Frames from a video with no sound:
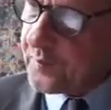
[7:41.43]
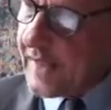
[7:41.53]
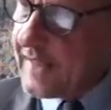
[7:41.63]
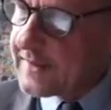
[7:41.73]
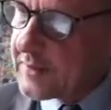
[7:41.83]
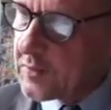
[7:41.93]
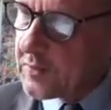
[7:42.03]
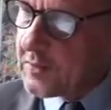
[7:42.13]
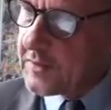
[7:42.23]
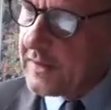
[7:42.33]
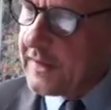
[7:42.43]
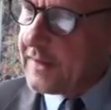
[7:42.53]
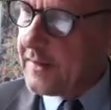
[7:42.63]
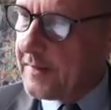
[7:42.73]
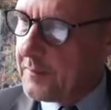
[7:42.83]
and so the
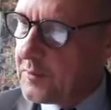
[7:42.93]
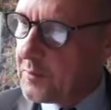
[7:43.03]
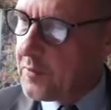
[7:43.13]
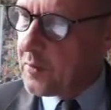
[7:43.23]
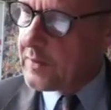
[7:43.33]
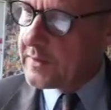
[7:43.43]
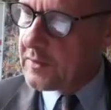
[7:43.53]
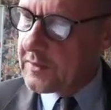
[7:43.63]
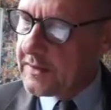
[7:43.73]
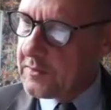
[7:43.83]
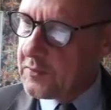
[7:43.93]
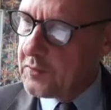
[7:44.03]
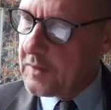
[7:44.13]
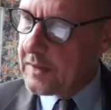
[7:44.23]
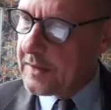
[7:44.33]
uh, the more we turn
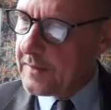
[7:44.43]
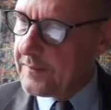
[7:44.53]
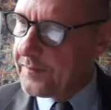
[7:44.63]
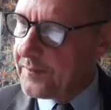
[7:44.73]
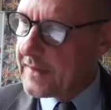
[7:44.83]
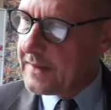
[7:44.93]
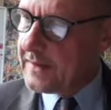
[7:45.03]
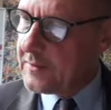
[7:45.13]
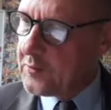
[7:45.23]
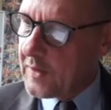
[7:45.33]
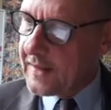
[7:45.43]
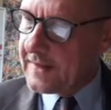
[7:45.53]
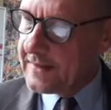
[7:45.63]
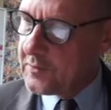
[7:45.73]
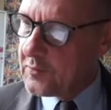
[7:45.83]
into um, into our
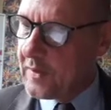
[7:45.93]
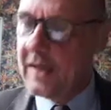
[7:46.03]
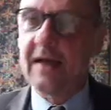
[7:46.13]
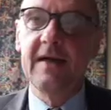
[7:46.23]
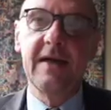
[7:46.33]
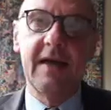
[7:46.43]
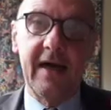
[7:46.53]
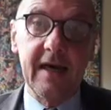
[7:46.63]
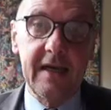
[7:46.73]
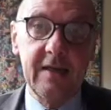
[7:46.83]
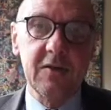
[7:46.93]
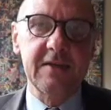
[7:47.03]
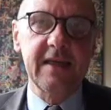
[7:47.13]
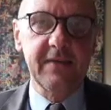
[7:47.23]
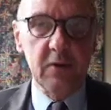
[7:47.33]
into our, our, inner
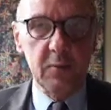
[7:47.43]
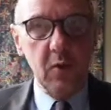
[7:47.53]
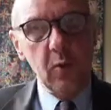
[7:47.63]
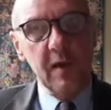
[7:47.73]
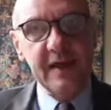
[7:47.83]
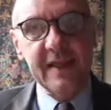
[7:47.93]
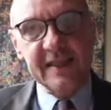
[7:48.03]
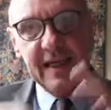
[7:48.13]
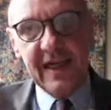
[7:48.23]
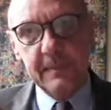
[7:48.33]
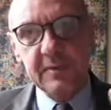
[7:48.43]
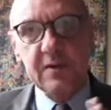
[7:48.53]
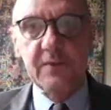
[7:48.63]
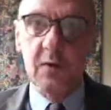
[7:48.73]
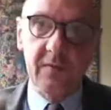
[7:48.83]
self, the more we'll get glimpse
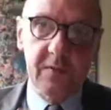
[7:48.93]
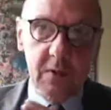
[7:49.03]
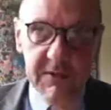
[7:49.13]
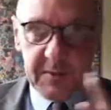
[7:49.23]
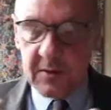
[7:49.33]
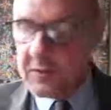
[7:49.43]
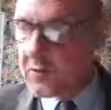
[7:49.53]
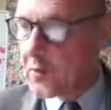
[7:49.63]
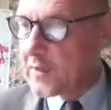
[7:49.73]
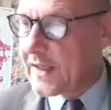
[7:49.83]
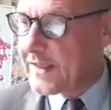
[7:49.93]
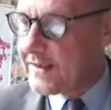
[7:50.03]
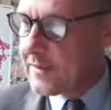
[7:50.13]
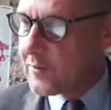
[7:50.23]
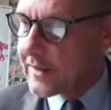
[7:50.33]
of, of the spiritual
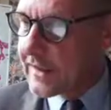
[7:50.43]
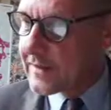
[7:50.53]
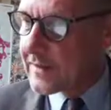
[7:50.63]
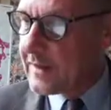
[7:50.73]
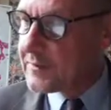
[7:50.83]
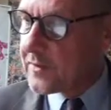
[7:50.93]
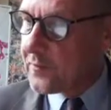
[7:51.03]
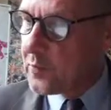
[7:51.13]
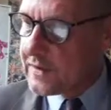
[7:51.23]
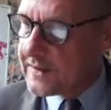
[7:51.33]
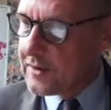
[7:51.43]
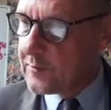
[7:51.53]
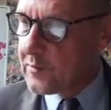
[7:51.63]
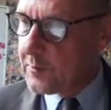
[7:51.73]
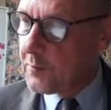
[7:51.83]
reality. We'll get glimpse of
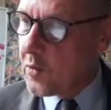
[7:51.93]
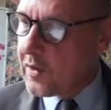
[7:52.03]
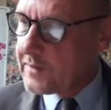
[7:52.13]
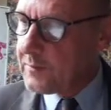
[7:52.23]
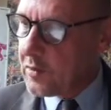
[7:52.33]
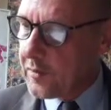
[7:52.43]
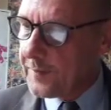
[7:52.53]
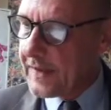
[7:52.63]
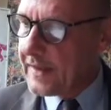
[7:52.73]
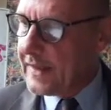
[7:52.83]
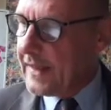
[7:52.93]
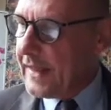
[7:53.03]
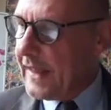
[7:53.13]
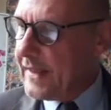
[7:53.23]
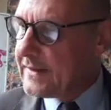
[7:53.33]
wisdom. we are more and more,
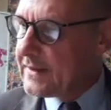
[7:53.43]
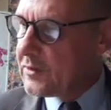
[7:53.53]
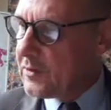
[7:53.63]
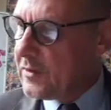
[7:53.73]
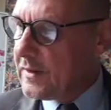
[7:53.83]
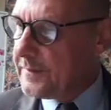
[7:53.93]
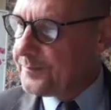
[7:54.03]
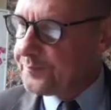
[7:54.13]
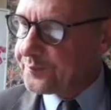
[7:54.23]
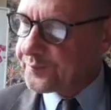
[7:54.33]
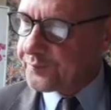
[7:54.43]
and so. Um,